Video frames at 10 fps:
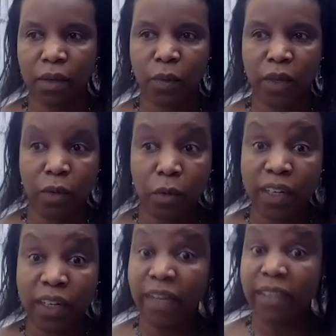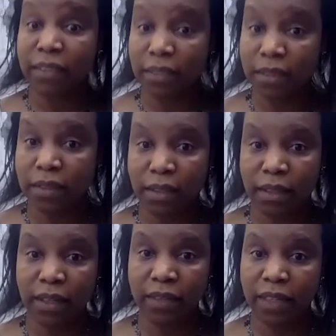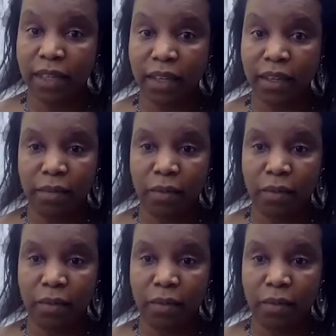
we are all investors at the end of the day.